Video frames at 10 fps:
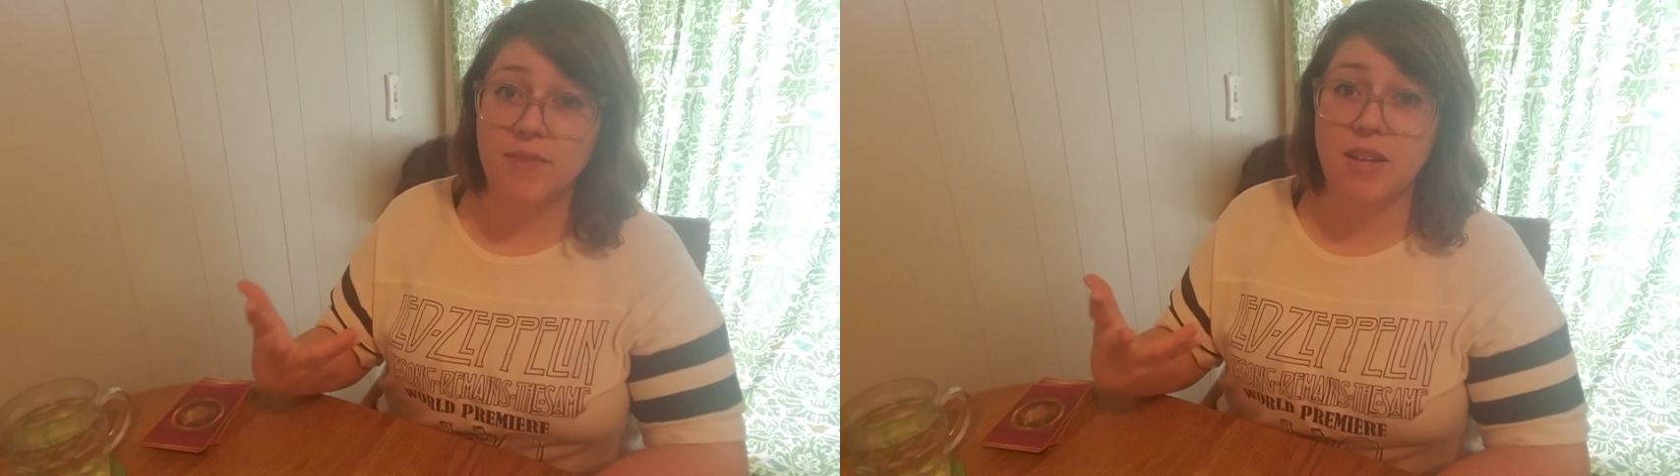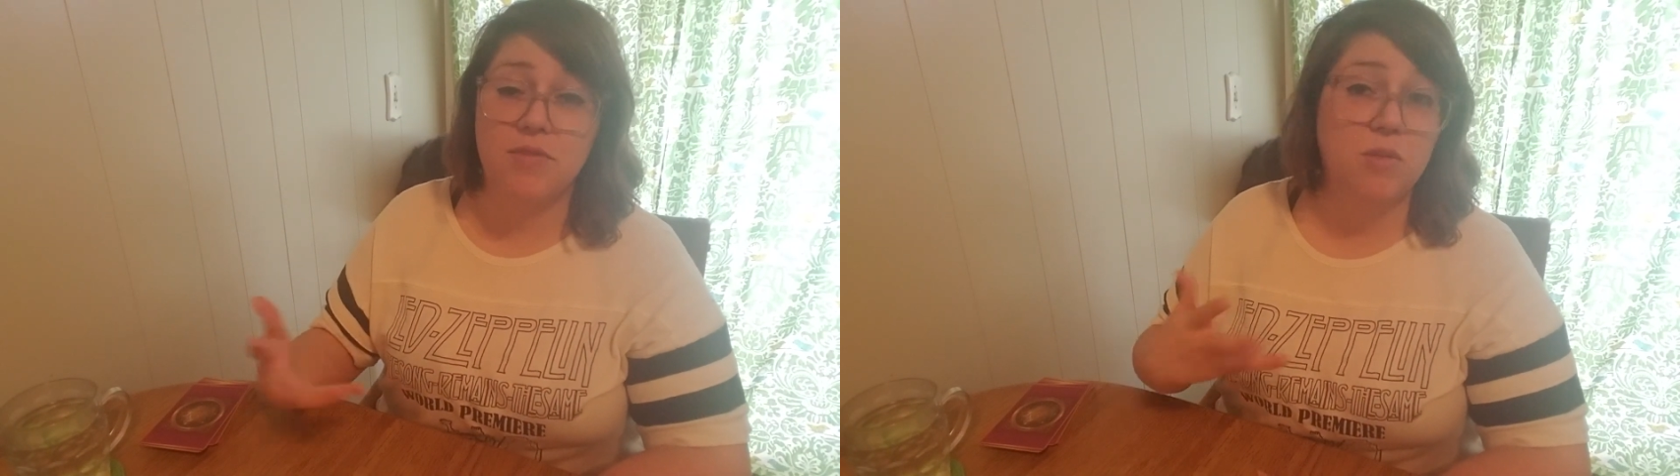
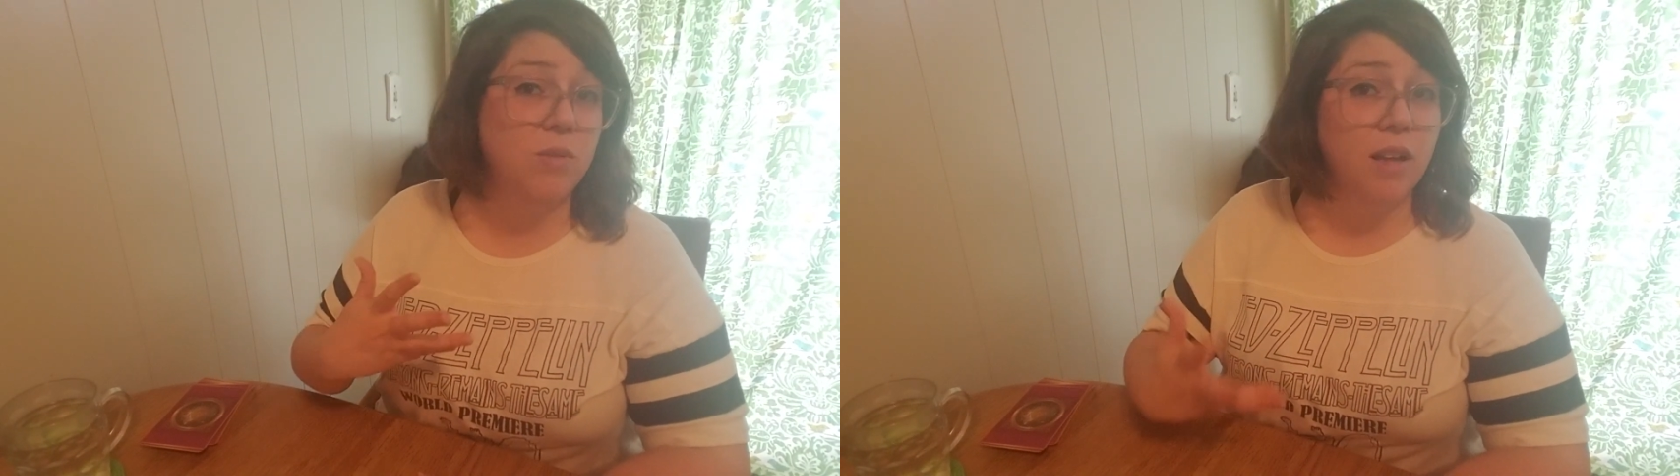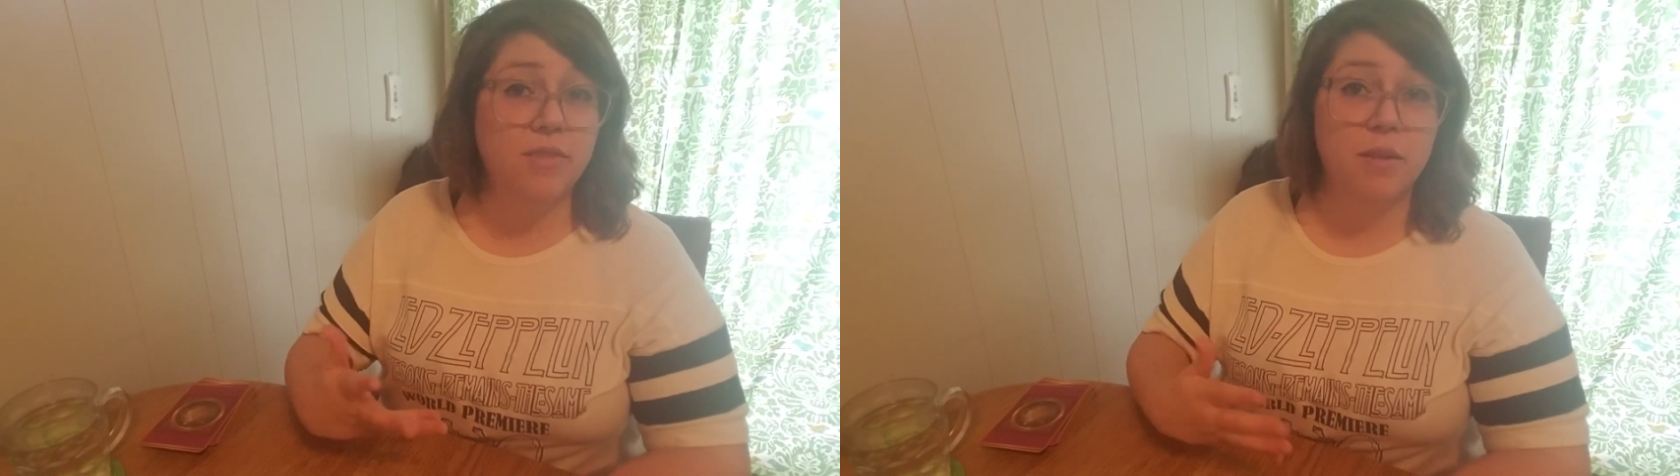If you
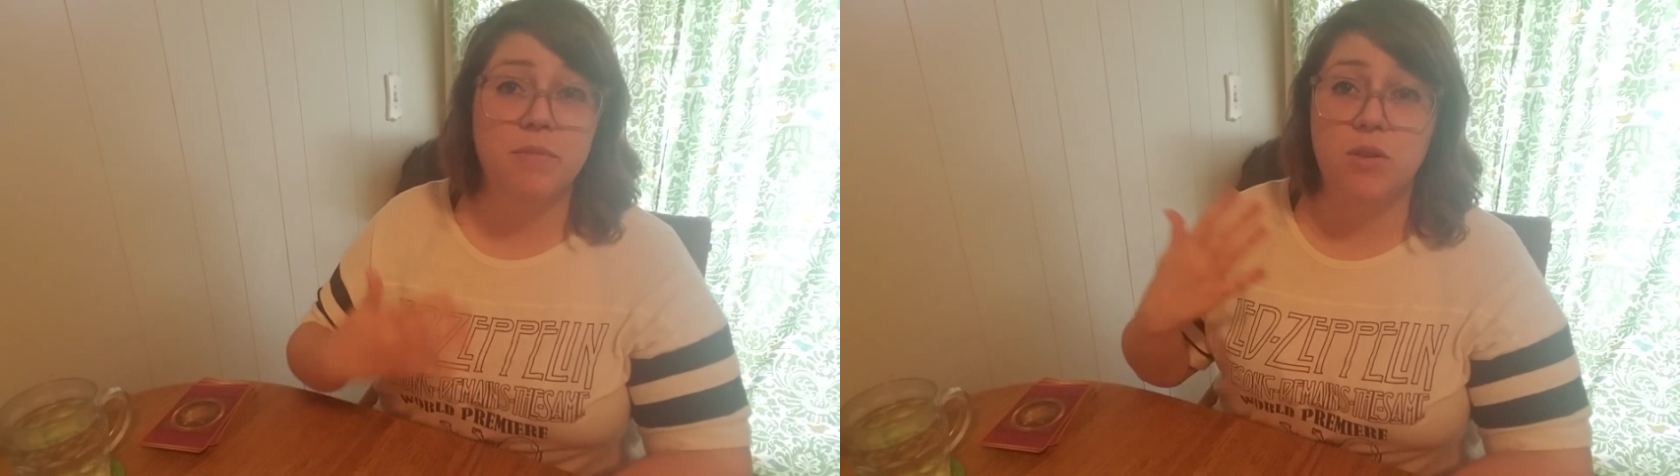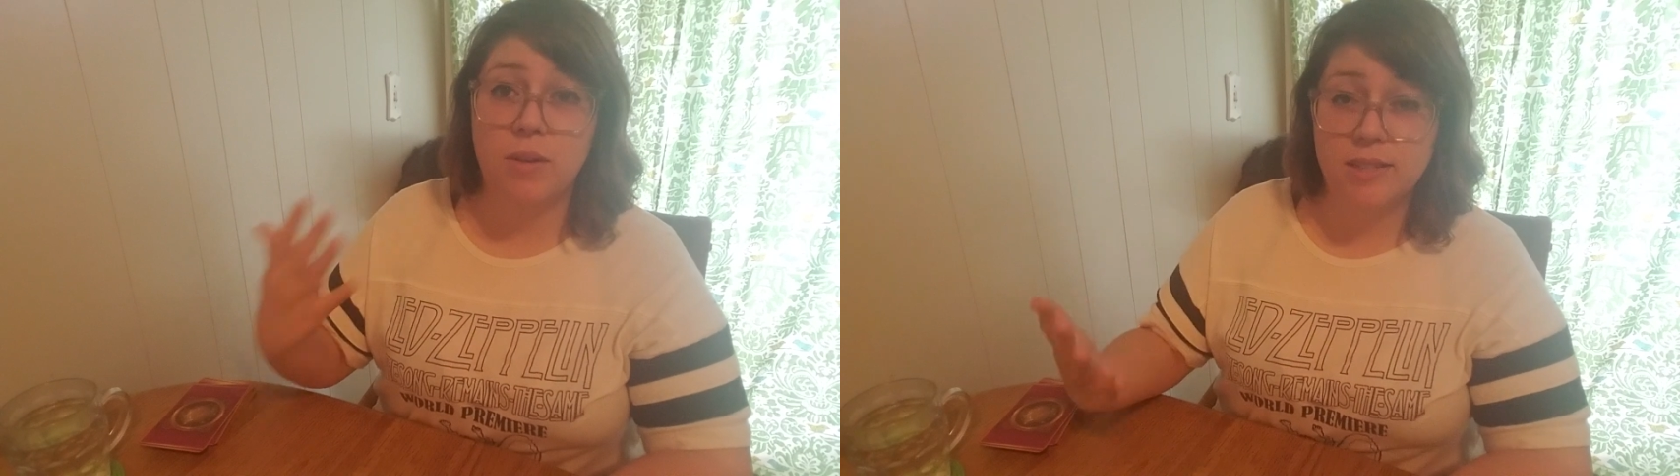love
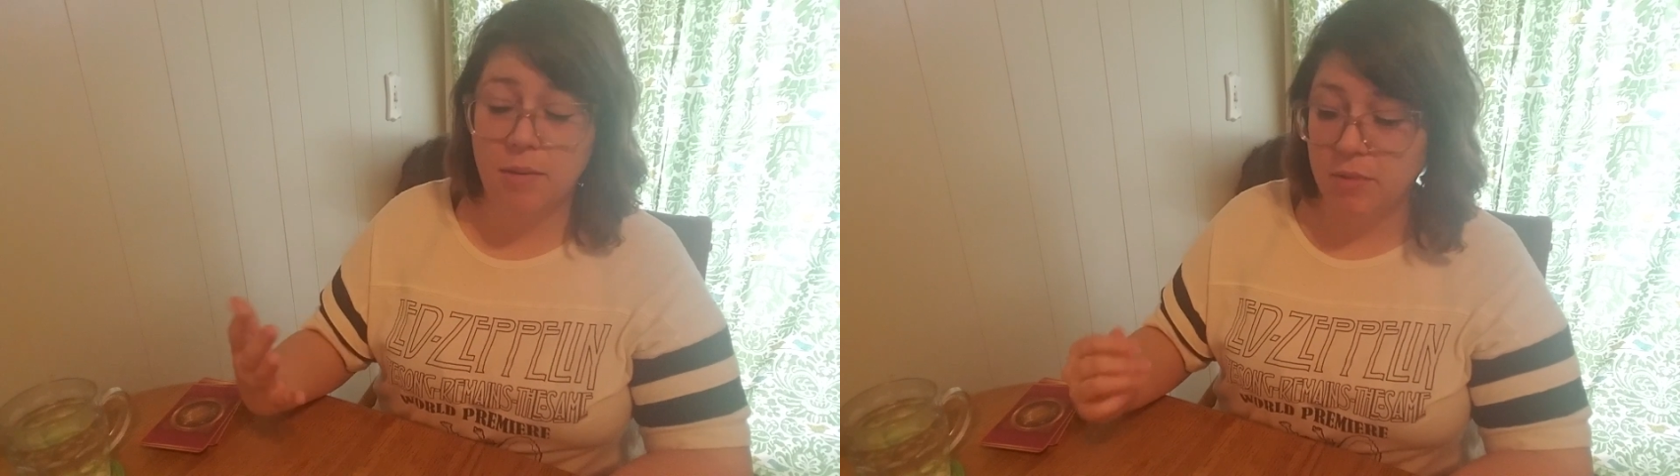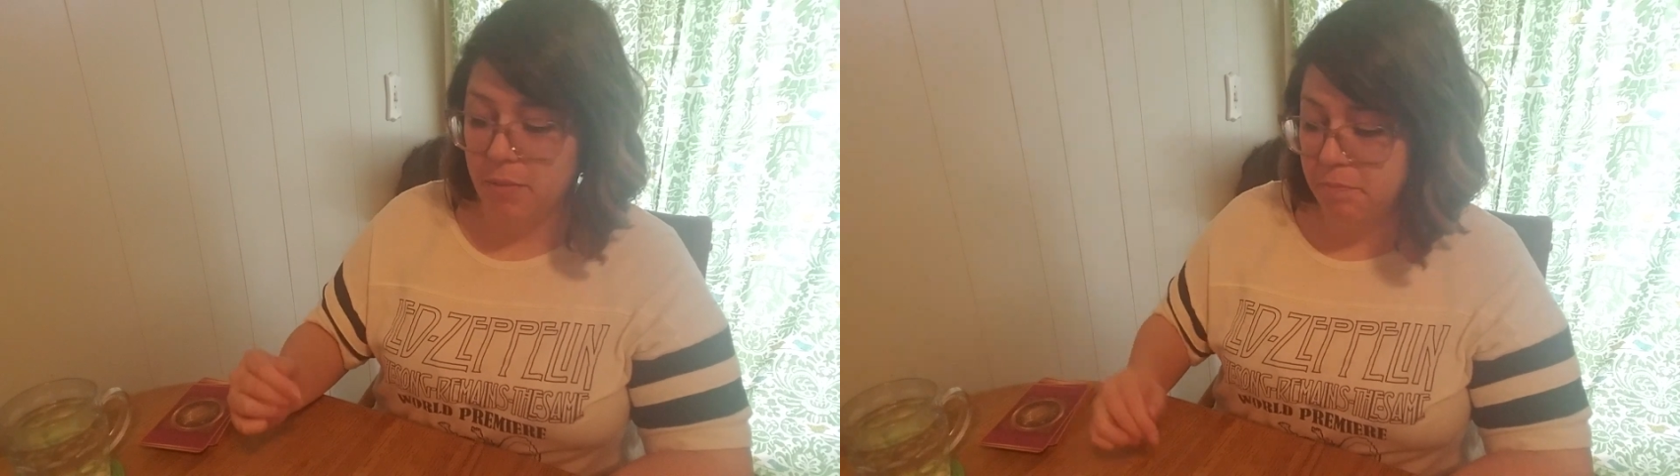them, you
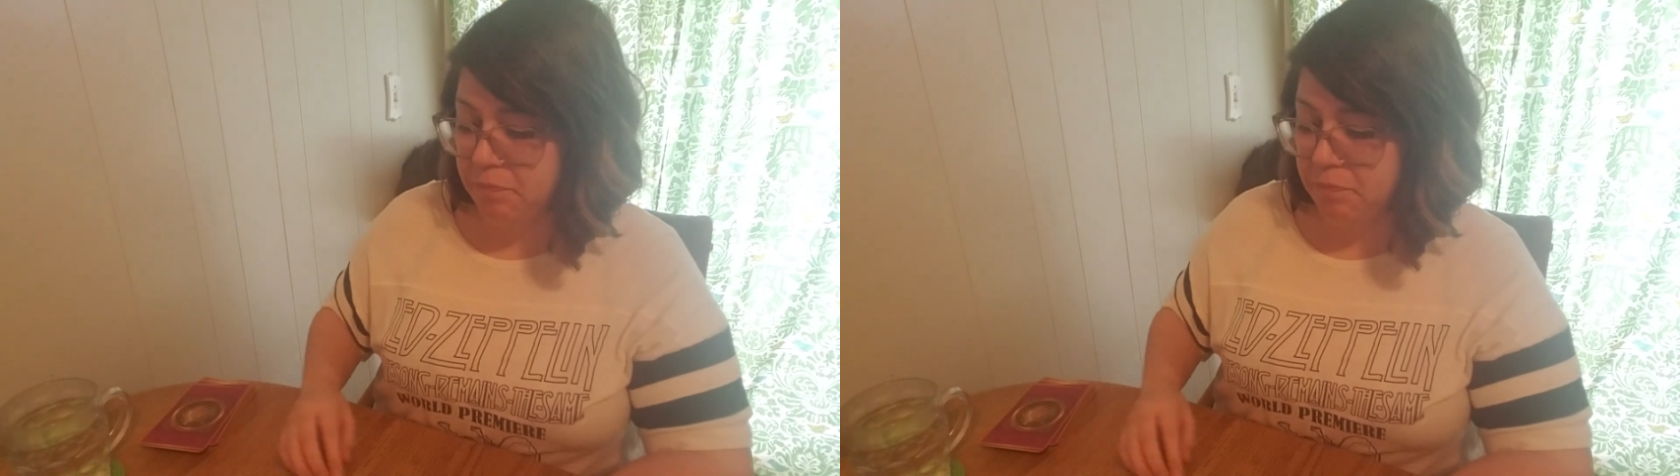accept them.